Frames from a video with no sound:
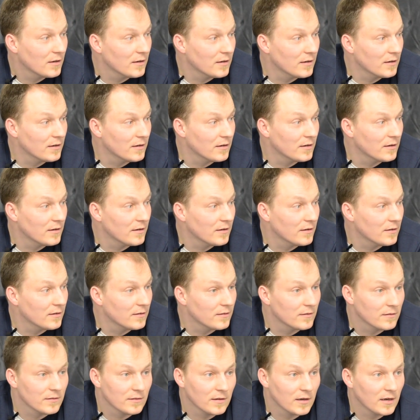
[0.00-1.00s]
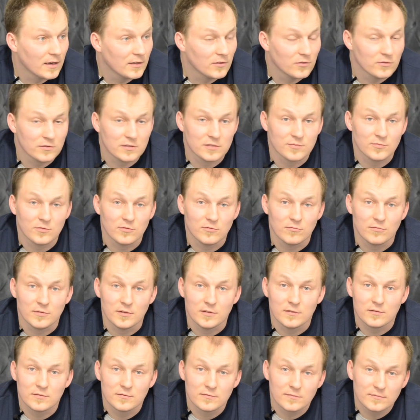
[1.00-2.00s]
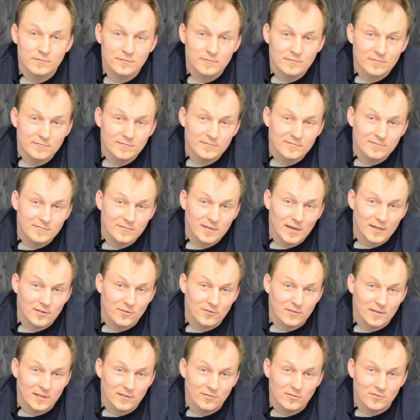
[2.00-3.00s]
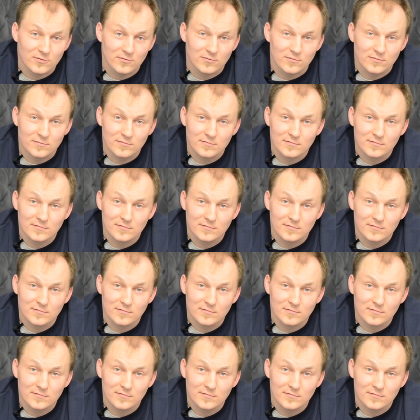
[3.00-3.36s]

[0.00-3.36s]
uh, I don't smoke weed. I don't have to.